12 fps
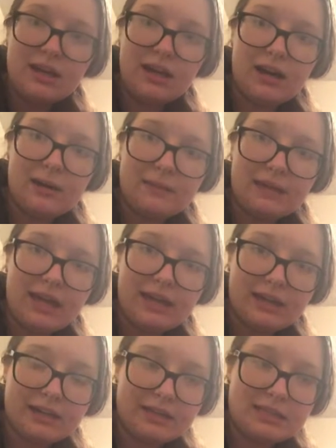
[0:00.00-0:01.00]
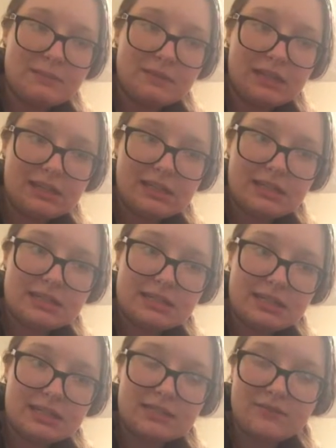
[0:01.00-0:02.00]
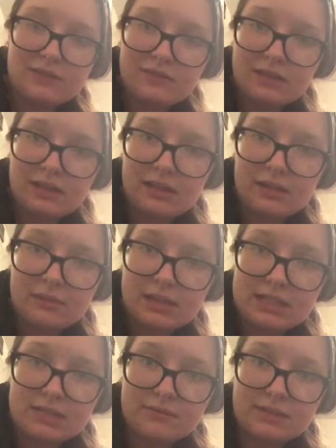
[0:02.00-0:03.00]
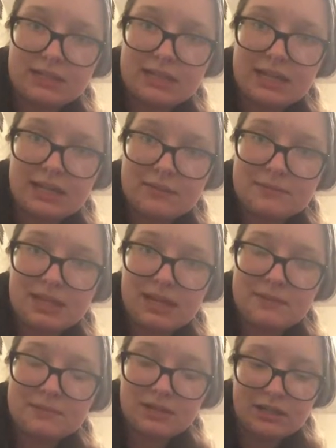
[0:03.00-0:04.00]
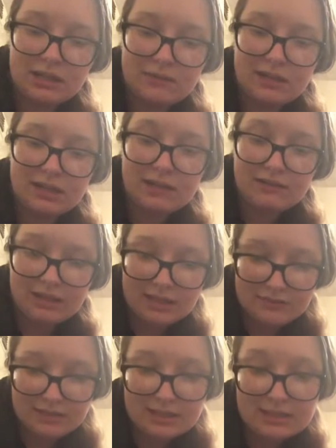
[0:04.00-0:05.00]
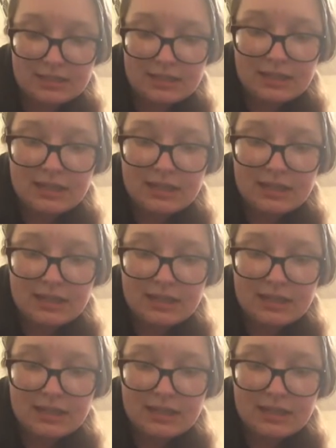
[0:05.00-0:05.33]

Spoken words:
Again, I'll explain this in a different video because I don't want to take up time talking about irrelevant.